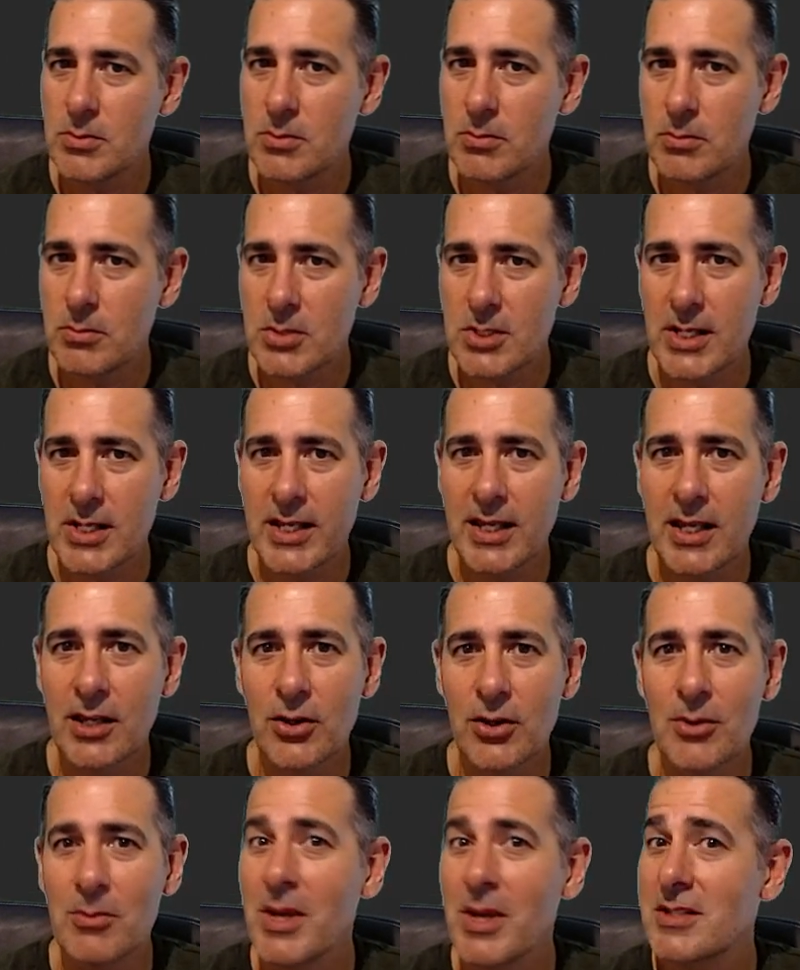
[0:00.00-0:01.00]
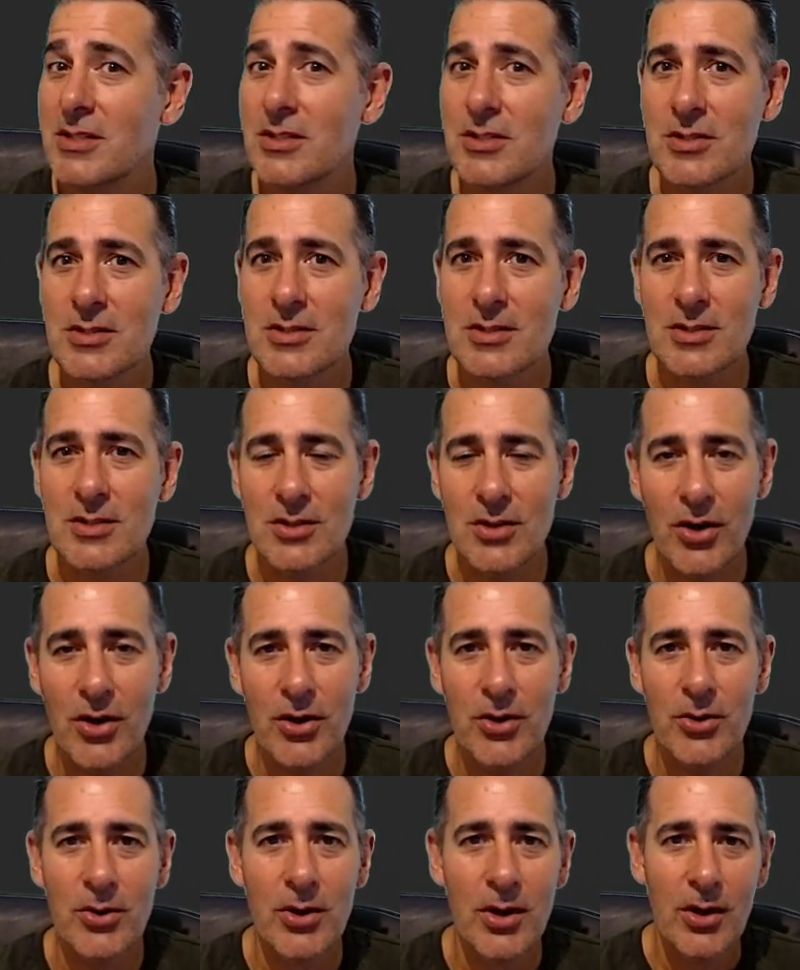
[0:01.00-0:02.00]
slinging you messages and you
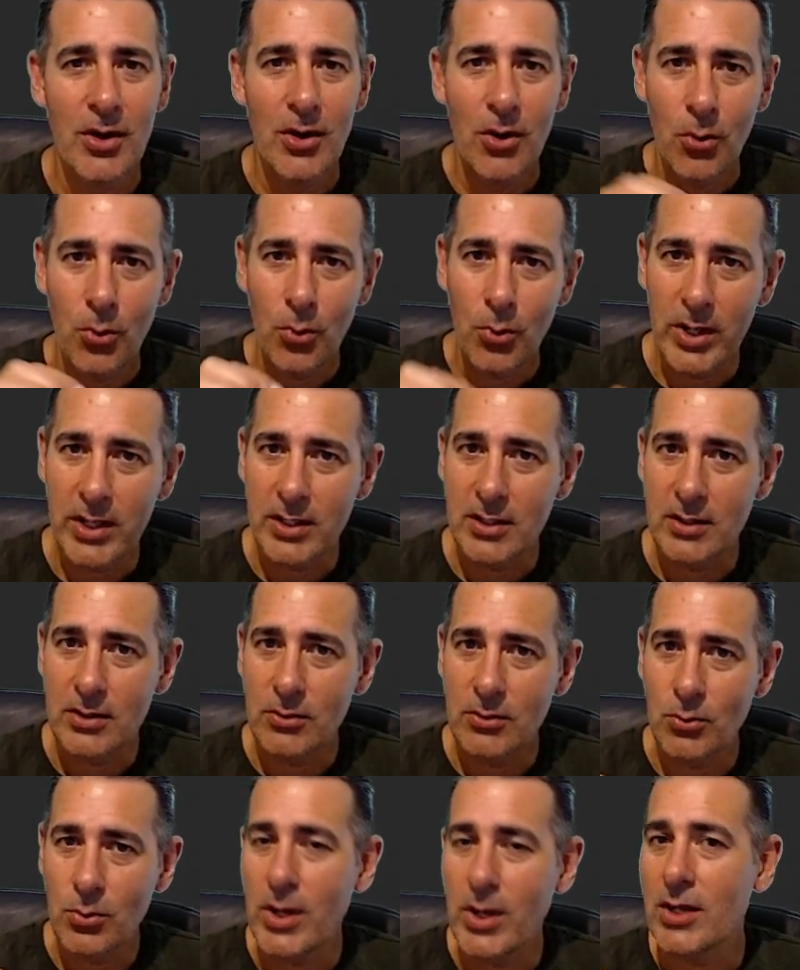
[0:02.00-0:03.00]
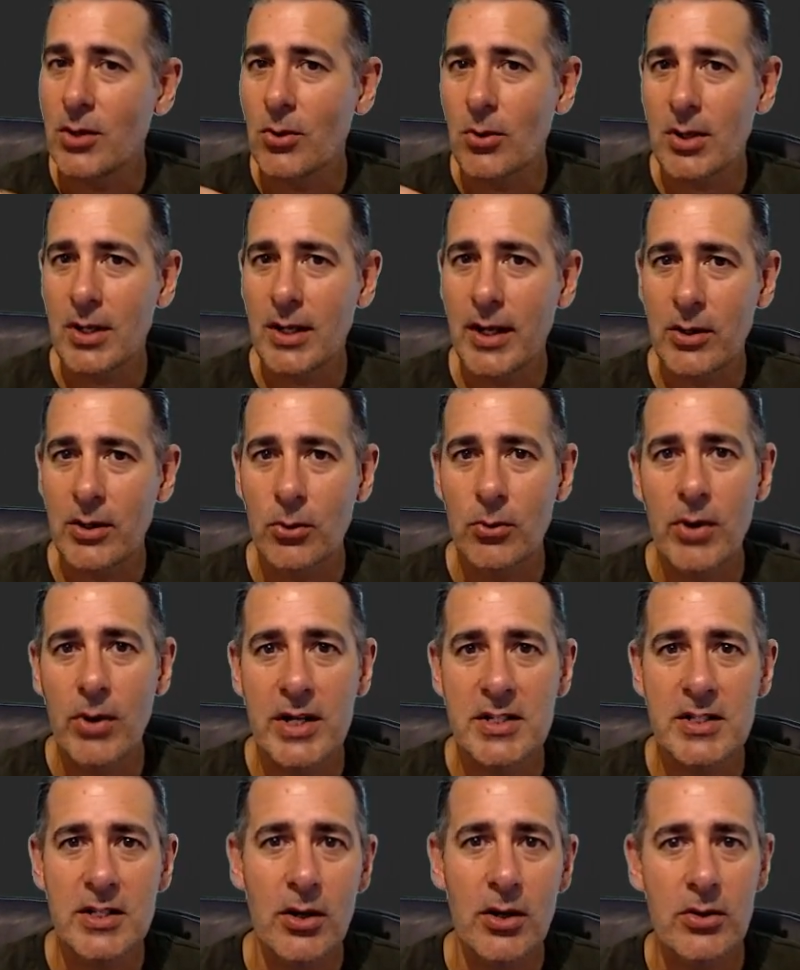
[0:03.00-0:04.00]
know where your collateral
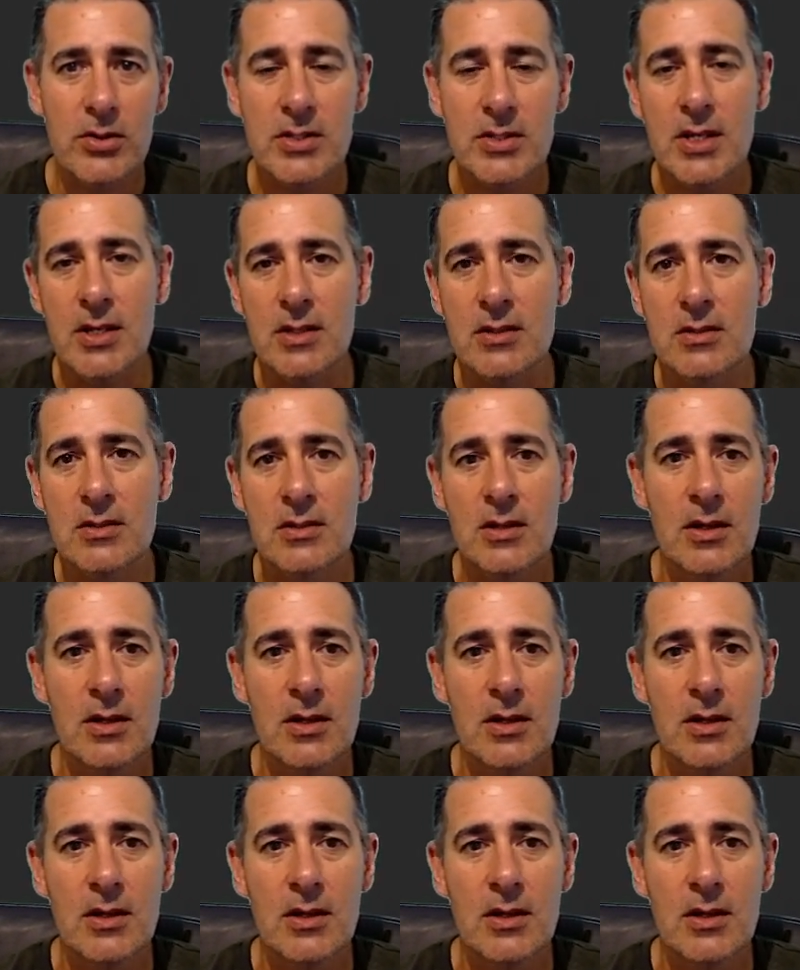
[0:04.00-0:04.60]
ratio sits.